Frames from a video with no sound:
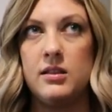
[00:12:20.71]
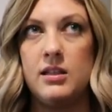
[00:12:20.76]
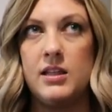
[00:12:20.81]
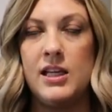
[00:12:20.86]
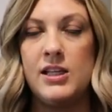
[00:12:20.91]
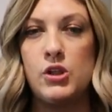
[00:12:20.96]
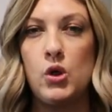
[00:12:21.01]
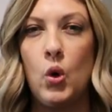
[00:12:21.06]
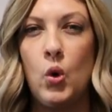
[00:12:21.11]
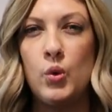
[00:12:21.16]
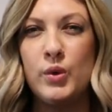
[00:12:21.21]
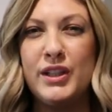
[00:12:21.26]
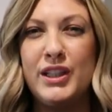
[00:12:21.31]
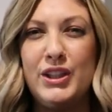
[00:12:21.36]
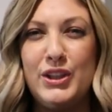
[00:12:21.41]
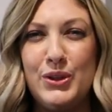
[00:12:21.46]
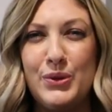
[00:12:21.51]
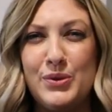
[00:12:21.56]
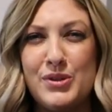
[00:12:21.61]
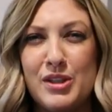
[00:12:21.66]
is only
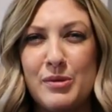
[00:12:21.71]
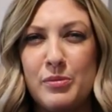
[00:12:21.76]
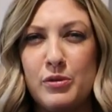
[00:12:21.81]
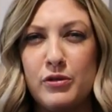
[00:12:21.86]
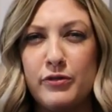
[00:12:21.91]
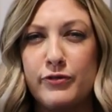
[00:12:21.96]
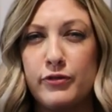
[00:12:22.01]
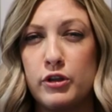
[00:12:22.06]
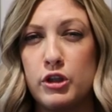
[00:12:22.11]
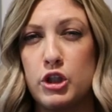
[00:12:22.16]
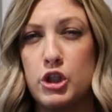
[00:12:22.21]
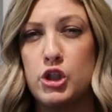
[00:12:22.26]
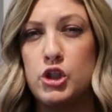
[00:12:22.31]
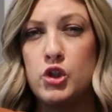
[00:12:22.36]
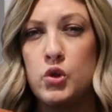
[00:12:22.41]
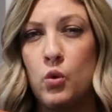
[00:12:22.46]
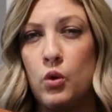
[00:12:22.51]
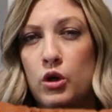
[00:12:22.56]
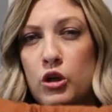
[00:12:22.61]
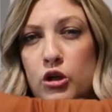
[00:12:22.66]
usable for a
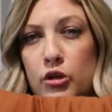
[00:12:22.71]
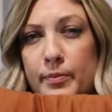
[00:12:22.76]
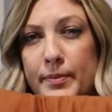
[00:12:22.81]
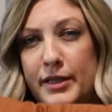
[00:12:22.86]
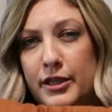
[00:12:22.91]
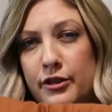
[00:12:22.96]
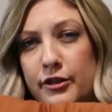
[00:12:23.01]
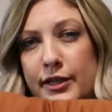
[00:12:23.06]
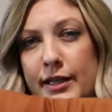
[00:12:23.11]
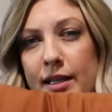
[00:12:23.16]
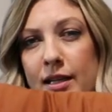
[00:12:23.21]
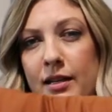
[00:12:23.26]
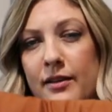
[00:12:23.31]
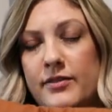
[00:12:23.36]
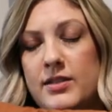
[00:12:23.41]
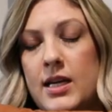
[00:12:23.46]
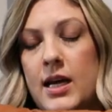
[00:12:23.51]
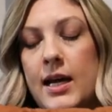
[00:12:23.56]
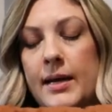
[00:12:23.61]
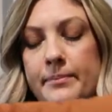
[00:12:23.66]
shorter period
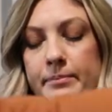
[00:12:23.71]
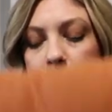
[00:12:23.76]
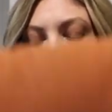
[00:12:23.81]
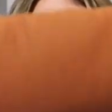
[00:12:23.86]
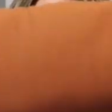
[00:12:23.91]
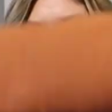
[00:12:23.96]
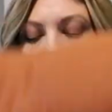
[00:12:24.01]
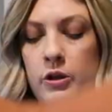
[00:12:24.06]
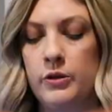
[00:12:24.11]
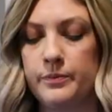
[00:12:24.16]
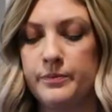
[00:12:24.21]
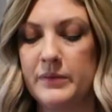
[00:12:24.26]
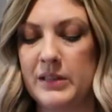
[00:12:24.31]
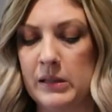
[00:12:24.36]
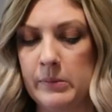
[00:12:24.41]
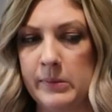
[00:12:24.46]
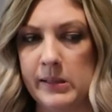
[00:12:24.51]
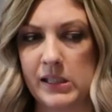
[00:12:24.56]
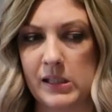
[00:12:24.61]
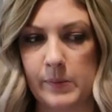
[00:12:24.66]
of time. So
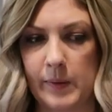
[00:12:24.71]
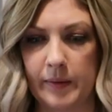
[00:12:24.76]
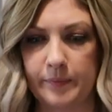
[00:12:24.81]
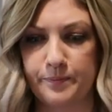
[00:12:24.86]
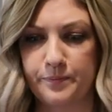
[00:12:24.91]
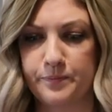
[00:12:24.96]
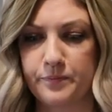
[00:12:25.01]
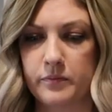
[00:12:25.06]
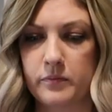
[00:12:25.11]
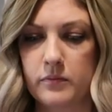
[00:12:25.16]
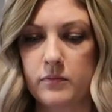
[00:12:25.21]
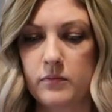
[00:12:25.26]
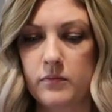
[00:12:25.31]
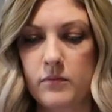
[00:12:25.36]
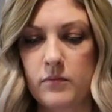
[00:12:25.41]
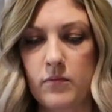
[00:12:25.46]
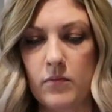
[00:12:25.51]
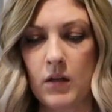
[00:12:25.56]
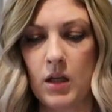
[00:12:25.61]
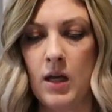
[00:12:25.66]
let me explain.
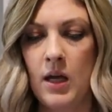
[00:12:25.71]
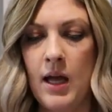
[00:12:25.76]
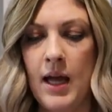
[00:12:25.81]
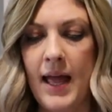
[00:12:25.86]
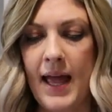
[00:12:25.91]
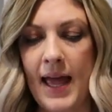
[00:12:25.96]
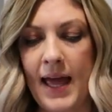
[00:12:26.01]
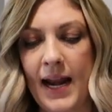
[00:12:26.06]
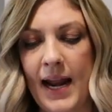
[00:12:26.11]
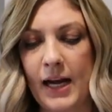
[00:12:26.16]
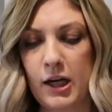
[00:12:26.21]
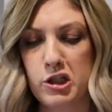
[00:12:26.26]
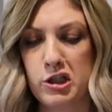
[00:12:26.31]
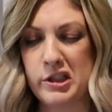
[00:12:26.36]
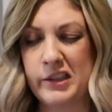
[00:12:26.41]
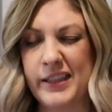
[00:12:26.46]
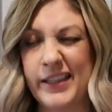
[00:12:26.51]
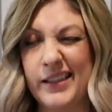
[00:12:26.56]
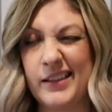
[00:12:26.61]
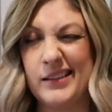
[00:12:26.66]
And
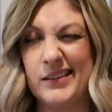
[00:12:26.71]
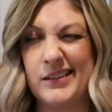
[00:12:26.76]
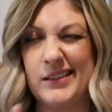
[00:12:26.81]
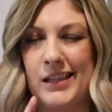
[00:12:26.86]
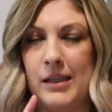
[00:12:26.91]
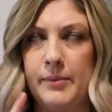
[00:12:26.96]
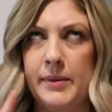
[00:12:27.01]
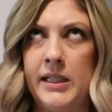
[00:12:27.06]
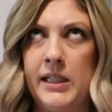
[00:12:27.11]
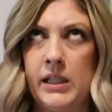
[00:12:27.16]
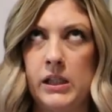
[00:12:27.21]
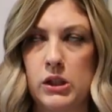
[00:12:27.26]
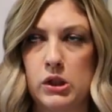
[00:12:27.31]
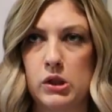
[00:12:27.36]
actually, let me